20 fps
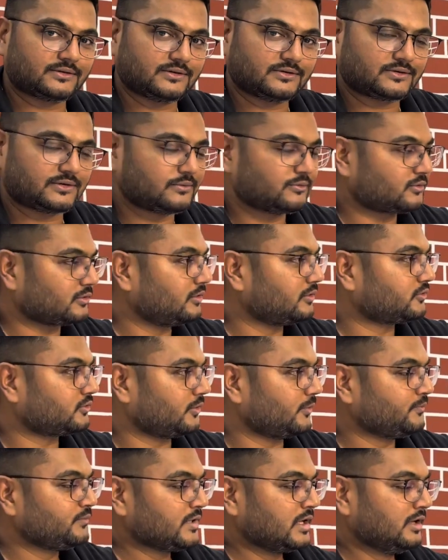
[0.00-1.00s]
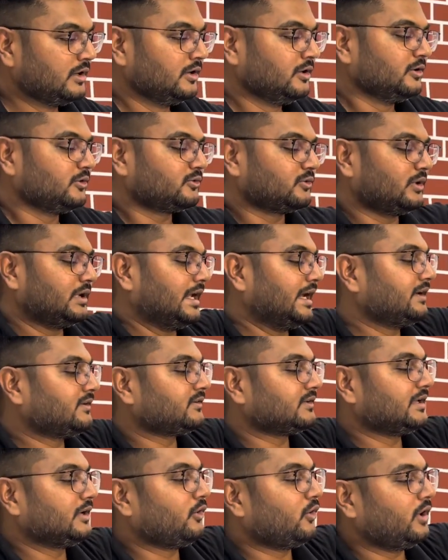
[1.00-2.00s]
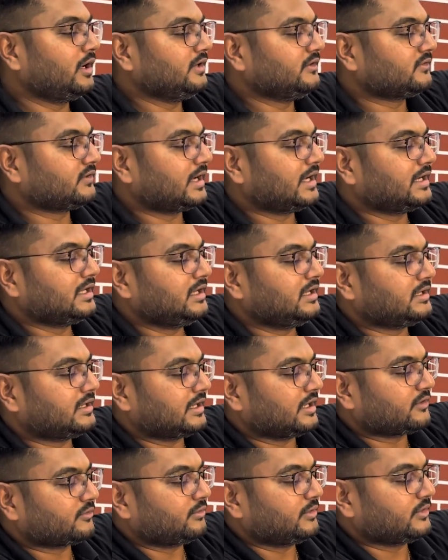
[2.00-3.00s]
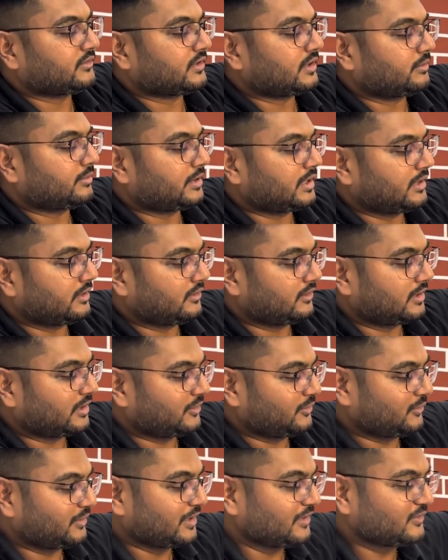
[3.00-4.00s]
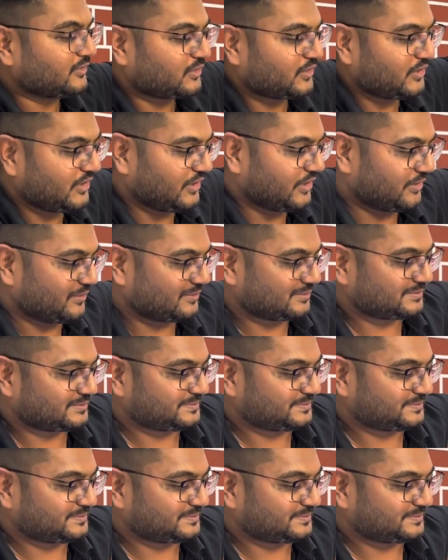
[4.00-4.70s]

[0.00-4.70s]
systems also. So let's go inside the test fixture particular. You can see